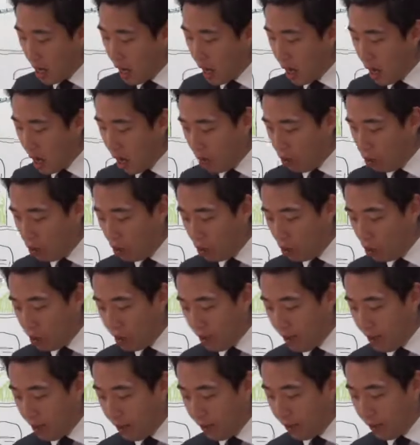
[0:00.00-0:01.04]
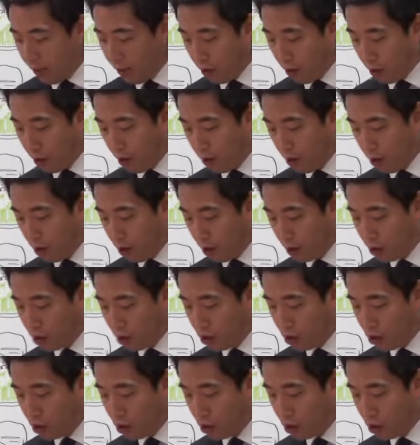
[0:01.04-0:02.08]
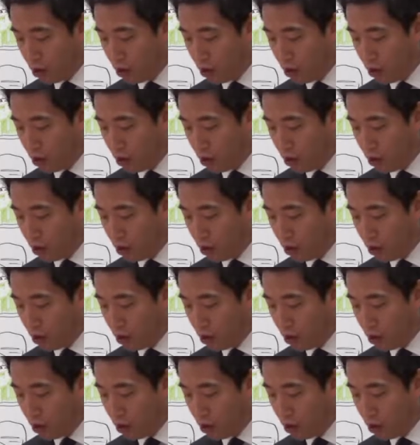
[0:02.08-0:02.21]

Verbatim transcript: and we'll read verse